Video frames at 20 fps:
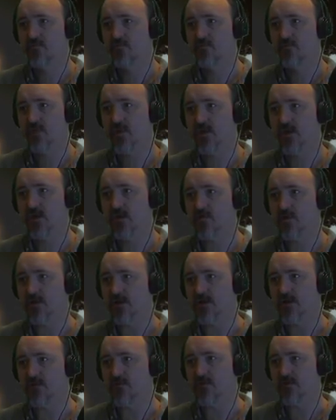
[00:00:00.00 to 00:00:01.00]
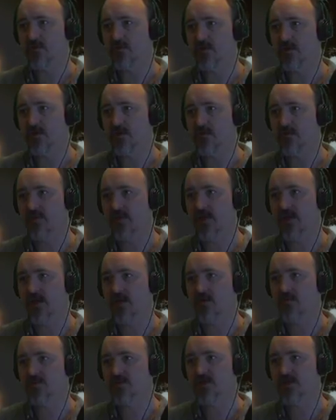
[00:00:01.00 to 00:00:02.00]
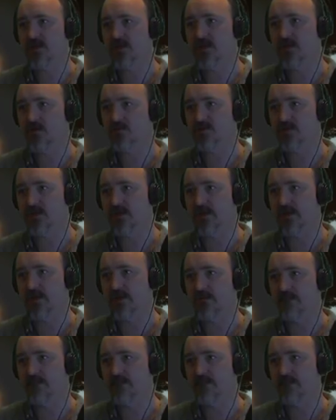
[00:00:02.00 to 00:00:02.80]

I'm looking at the wrong thing. That helps. That helps a lot.